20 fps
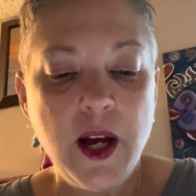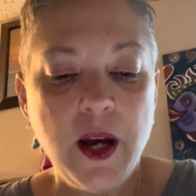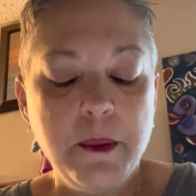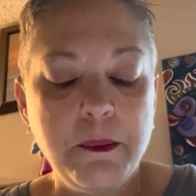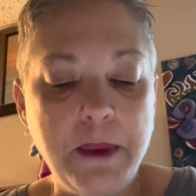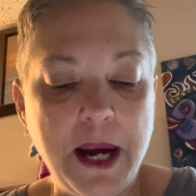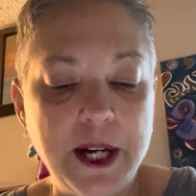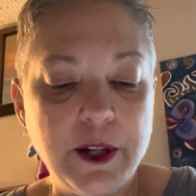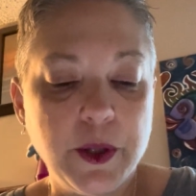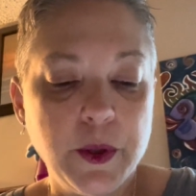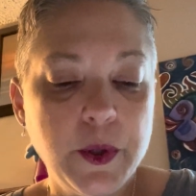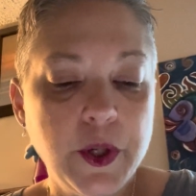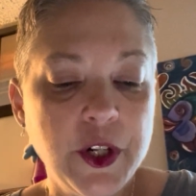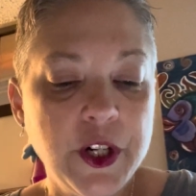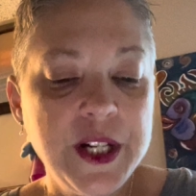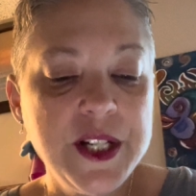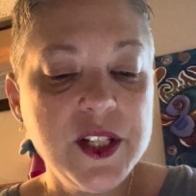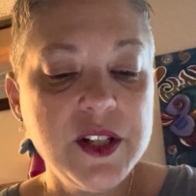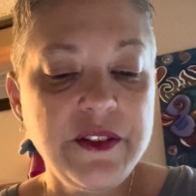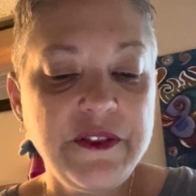
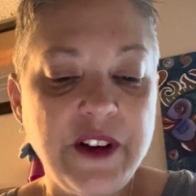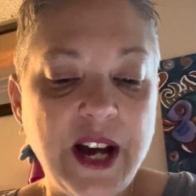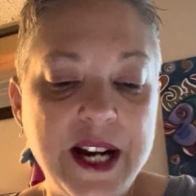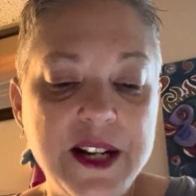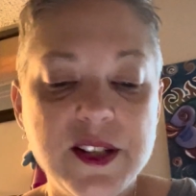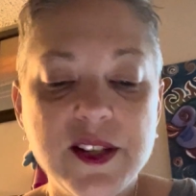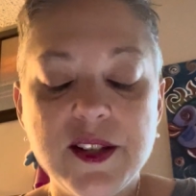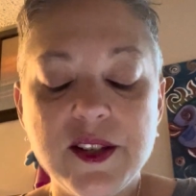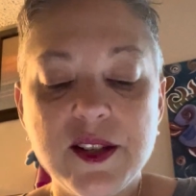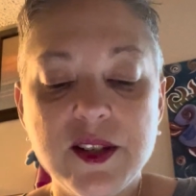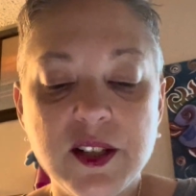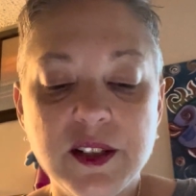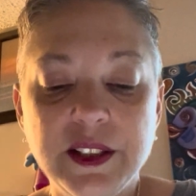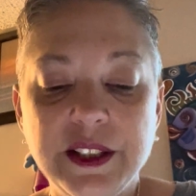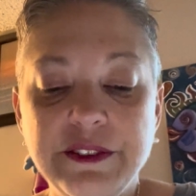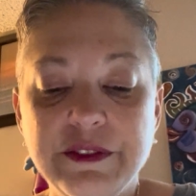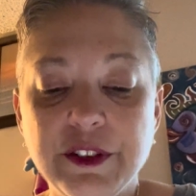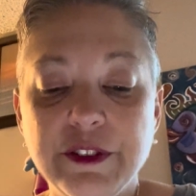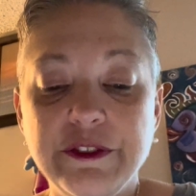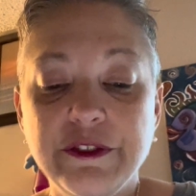Microcurrent devices
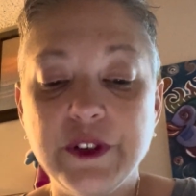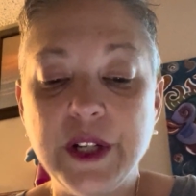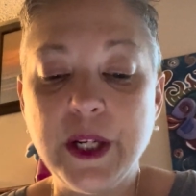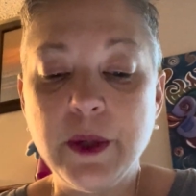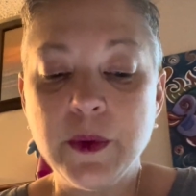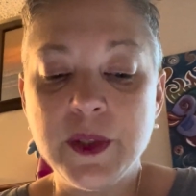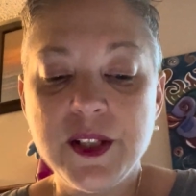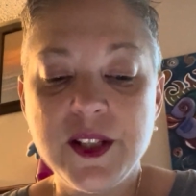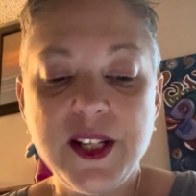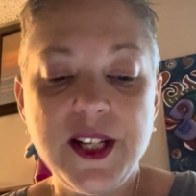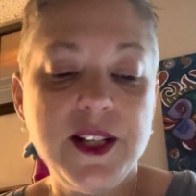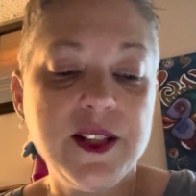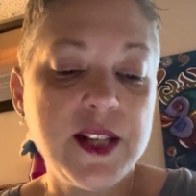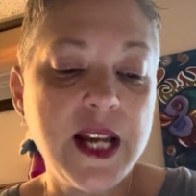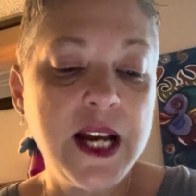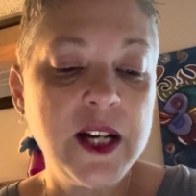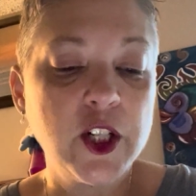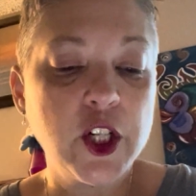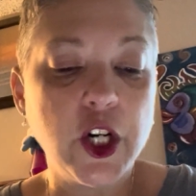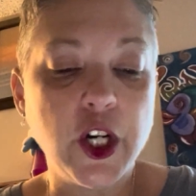deliver frequencies
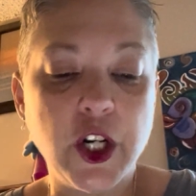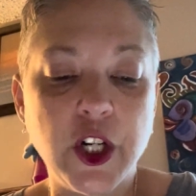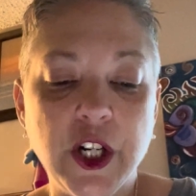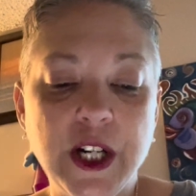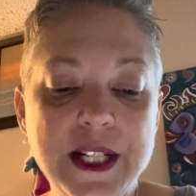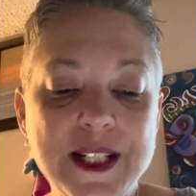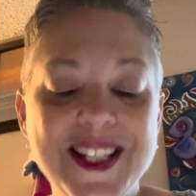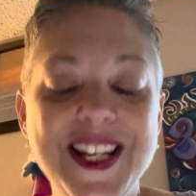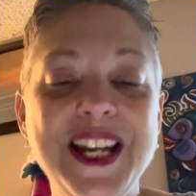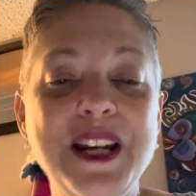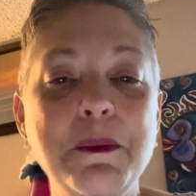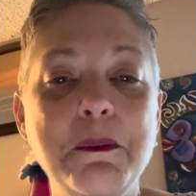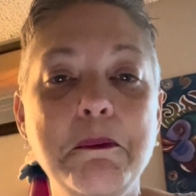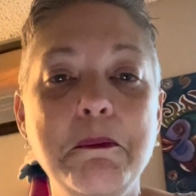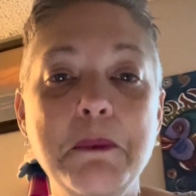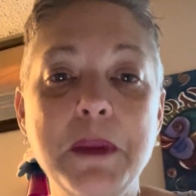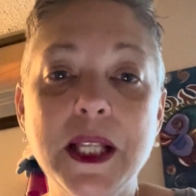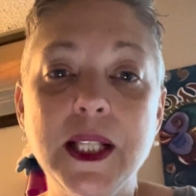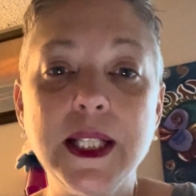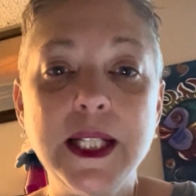and current in
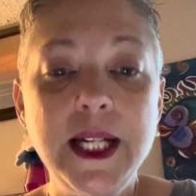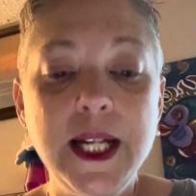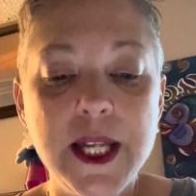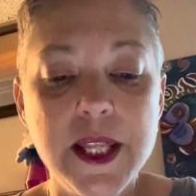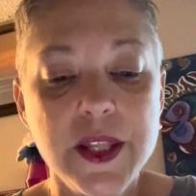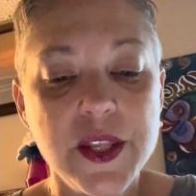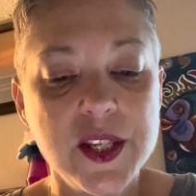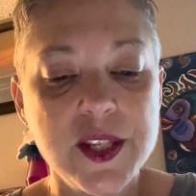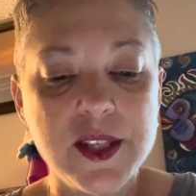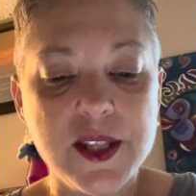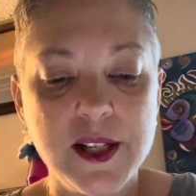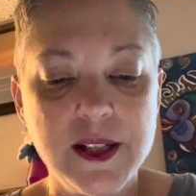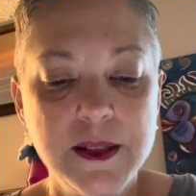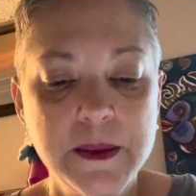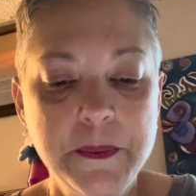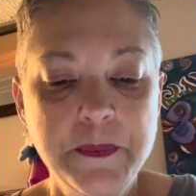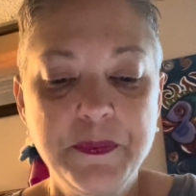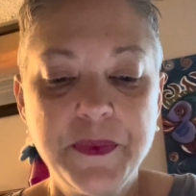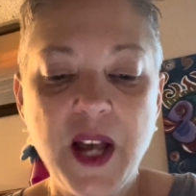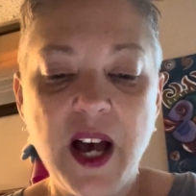millionths
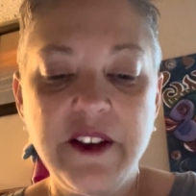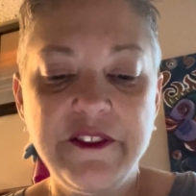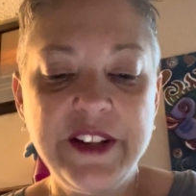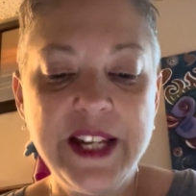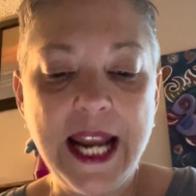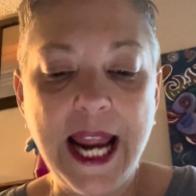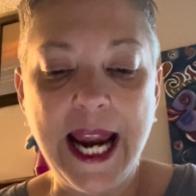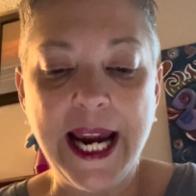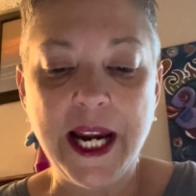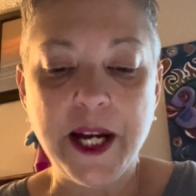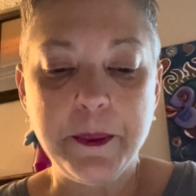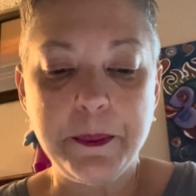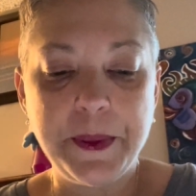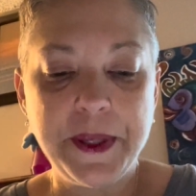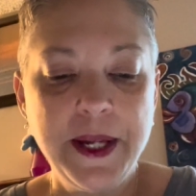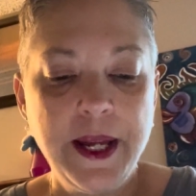of an amp